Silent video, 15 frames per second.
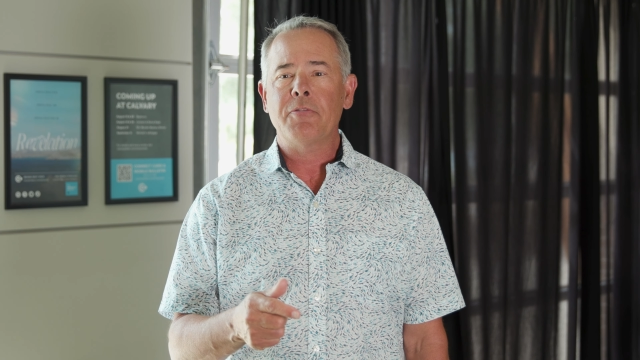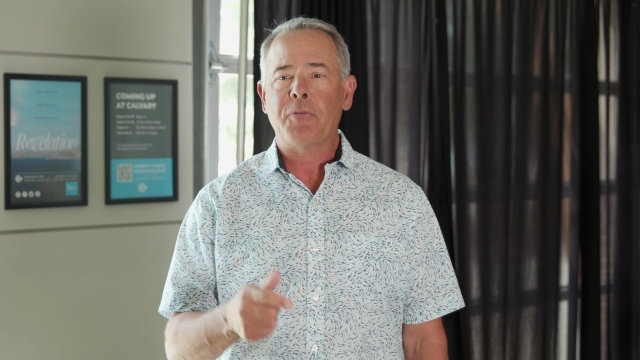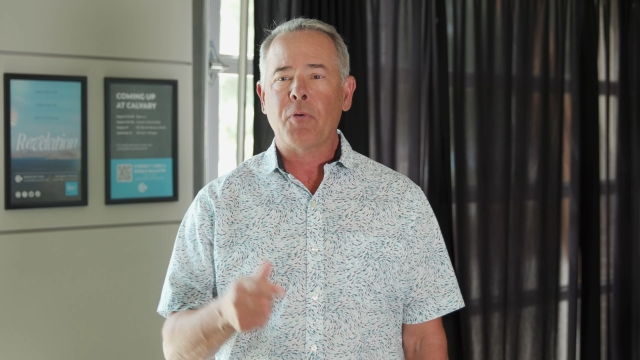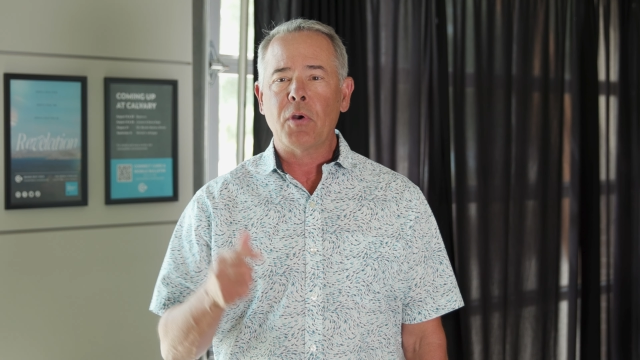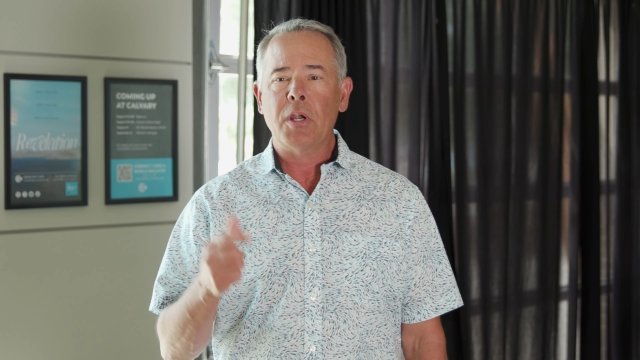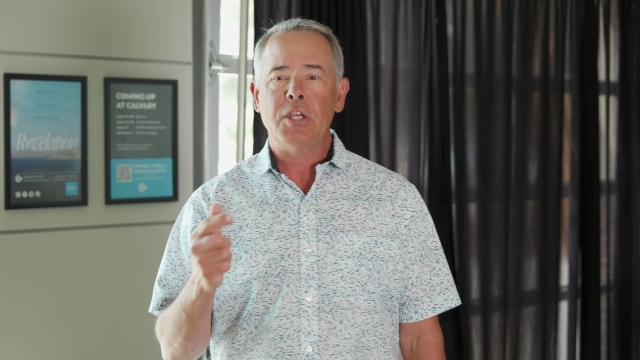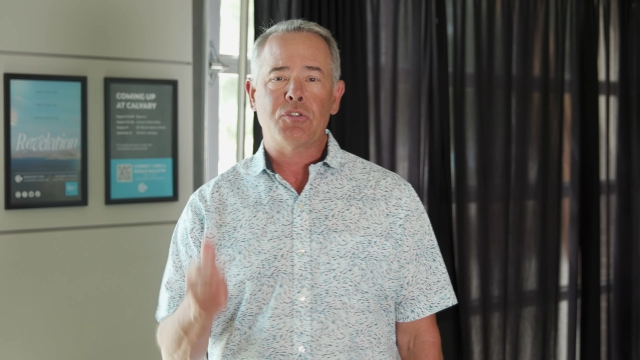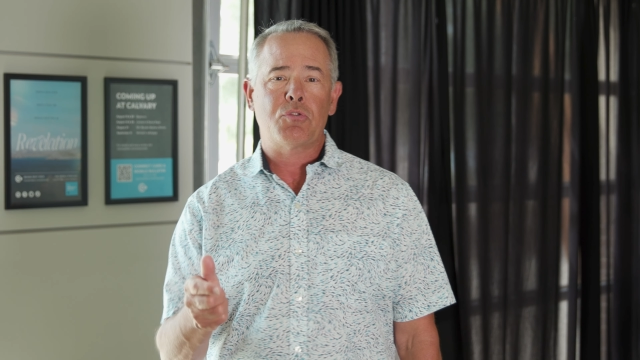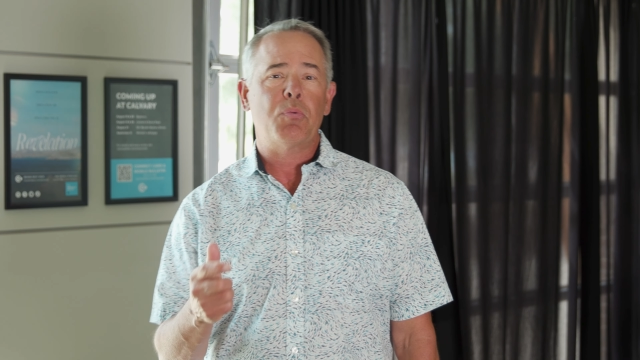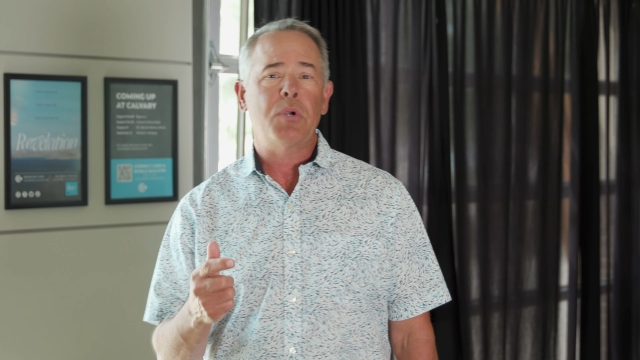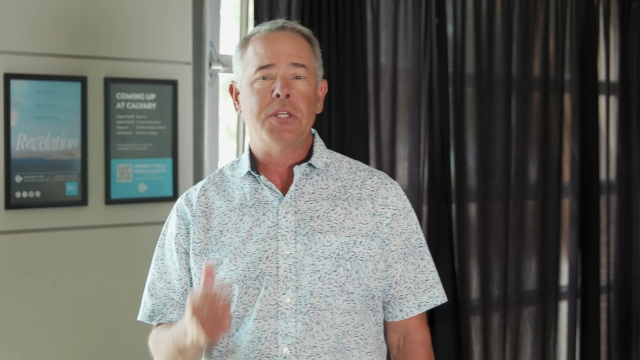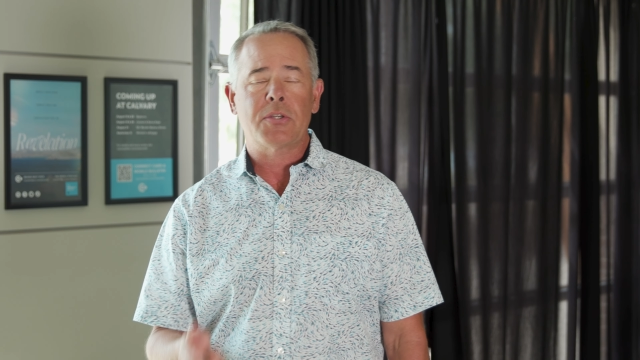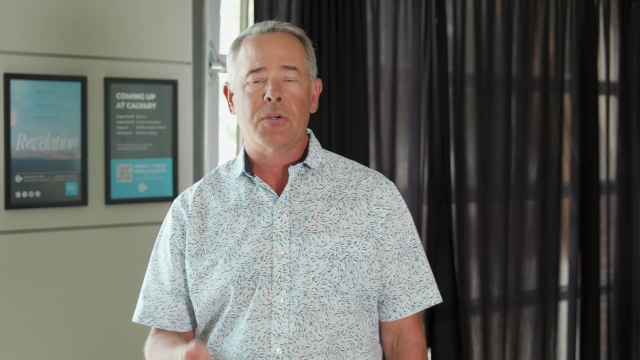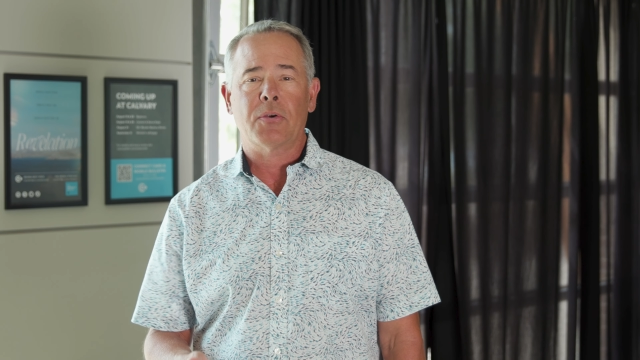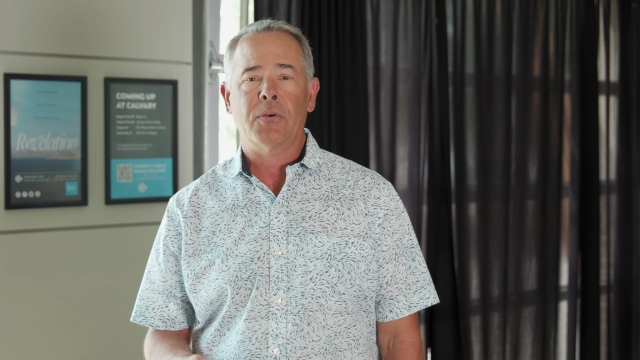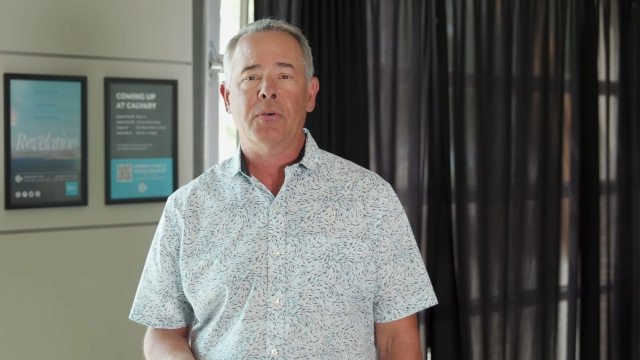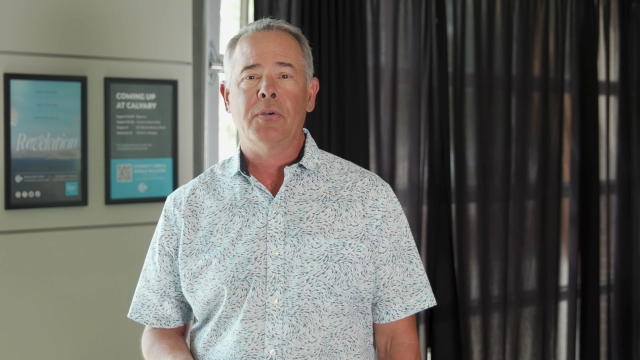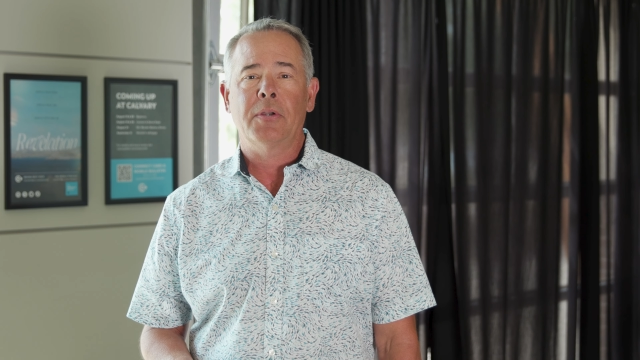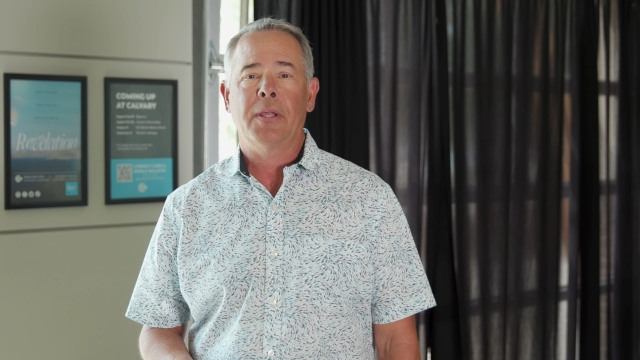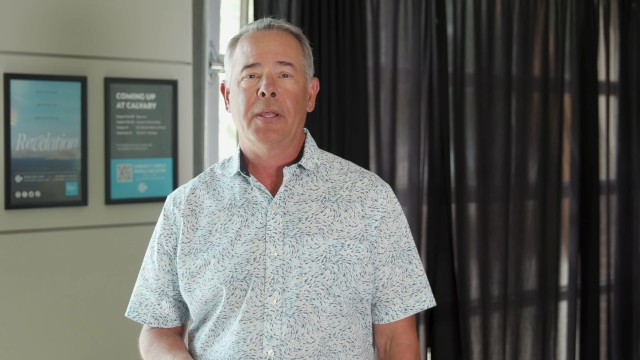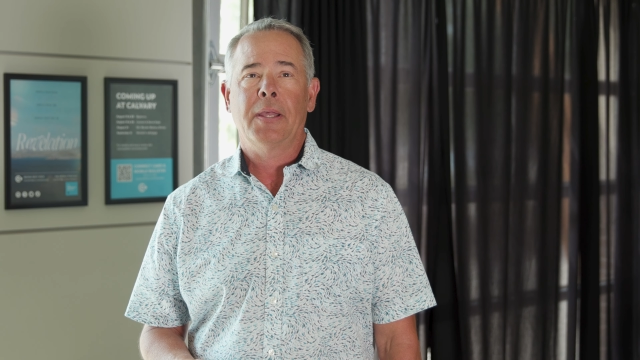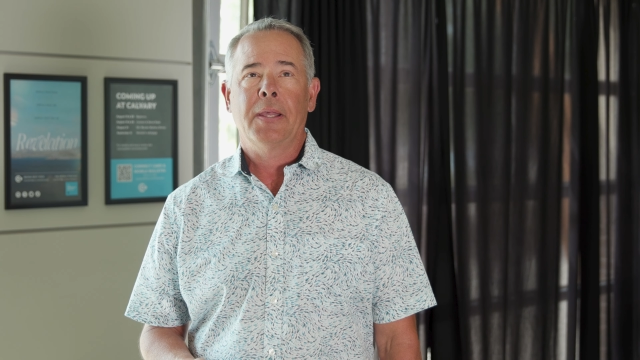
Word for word: for his return,